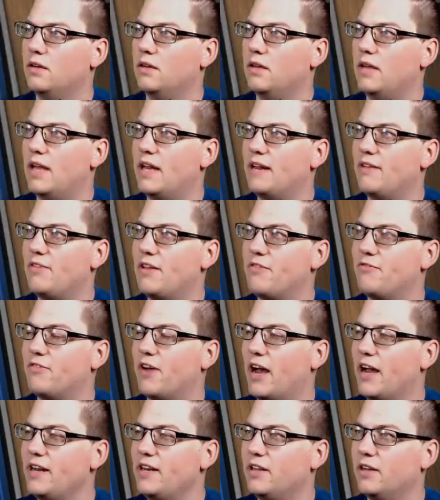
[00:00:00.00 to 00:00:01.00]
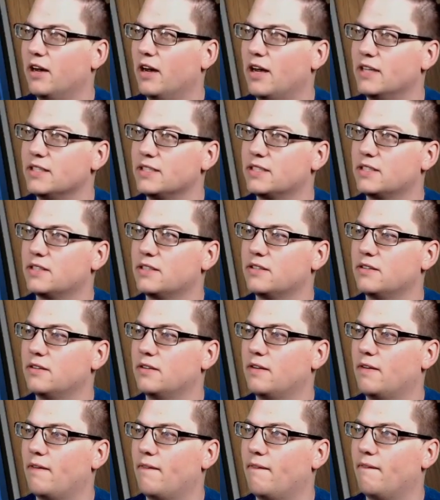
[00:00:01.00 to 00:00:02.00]
And if they find Gust,
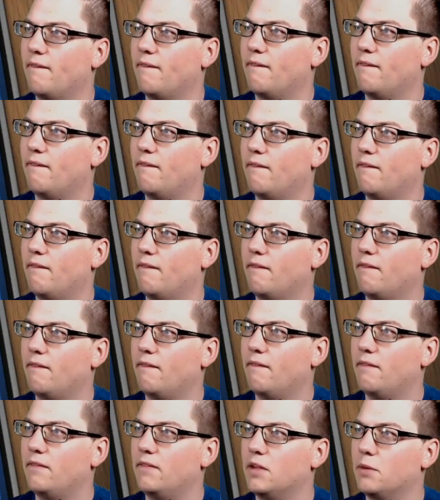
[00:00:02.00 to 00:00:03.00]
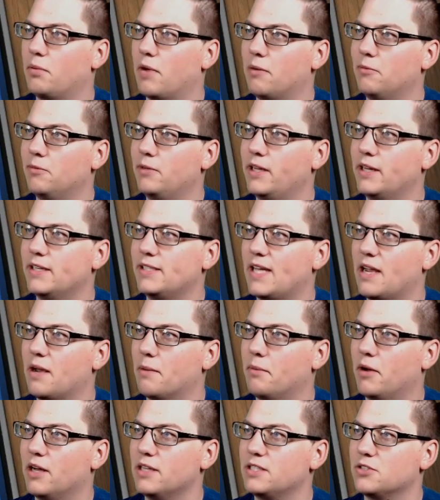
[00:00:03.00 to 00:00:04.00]
they're probably going to take a
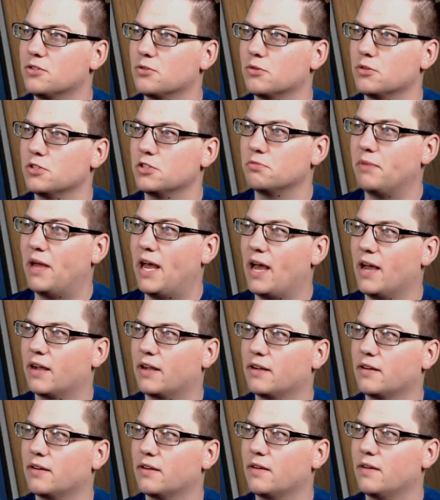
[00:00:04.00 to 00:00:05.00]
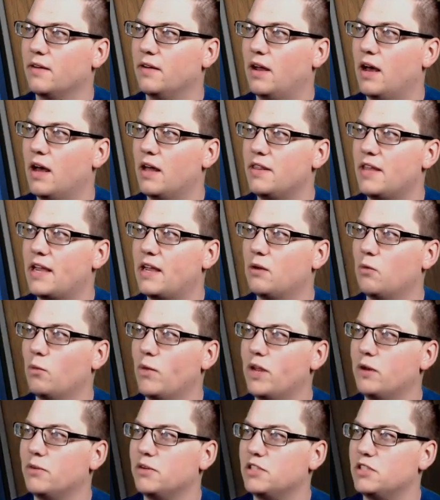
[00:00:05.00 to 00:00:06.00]
Boss's Orders back. They can
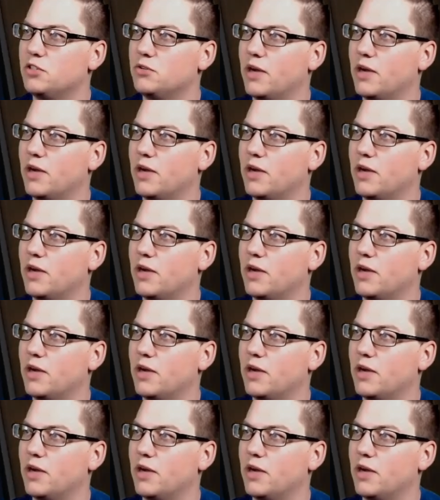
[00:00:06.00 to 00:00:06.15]
win with 2